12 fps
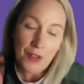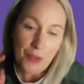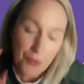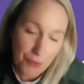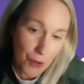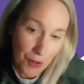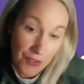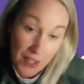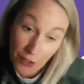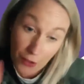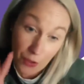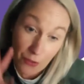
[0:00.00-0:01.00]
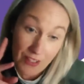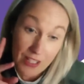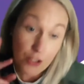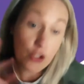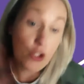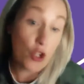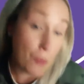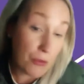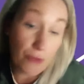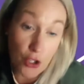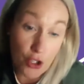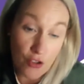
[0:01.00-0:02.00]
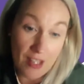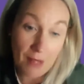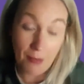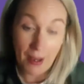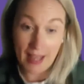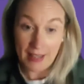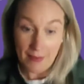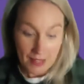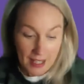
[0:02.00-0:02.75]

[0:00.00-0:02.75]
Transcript: The third thing you're going to be super frustrated by